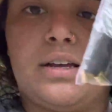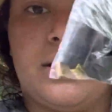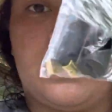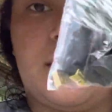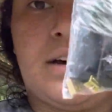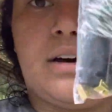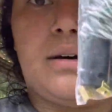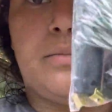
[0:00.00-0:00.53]

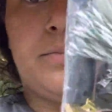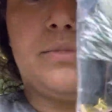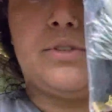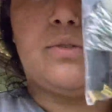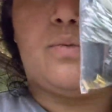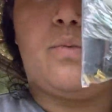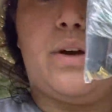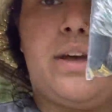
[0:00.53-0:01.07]
It
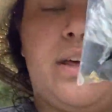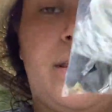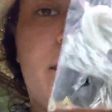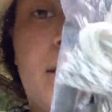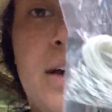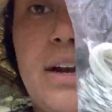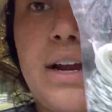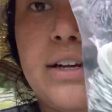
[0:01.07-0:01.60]
comes
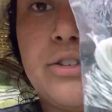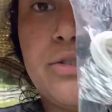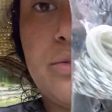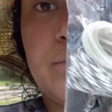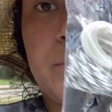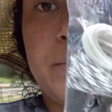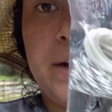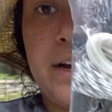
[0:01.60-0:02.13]
with an
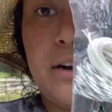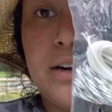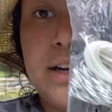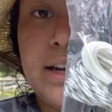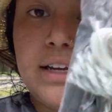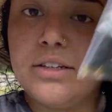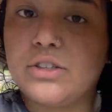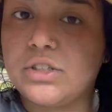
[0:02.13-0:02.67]
extra repair
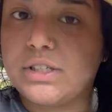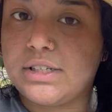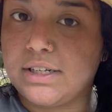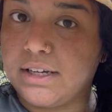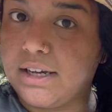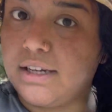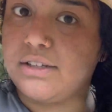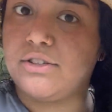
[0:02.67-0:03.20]
kit just
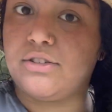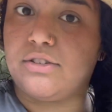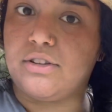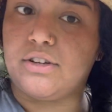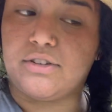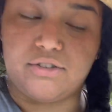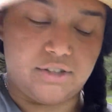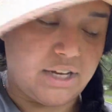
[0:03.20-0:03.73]
in case
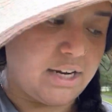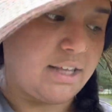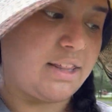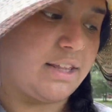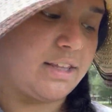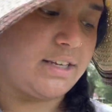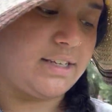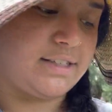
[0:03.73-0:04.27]
there's
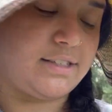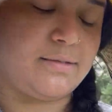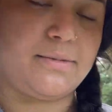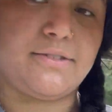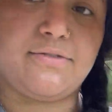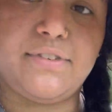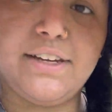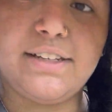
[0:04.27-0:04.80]
anything that needs to
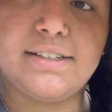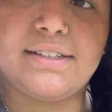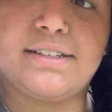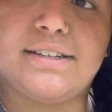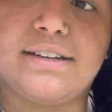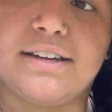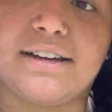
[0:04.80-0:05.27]
be fixed.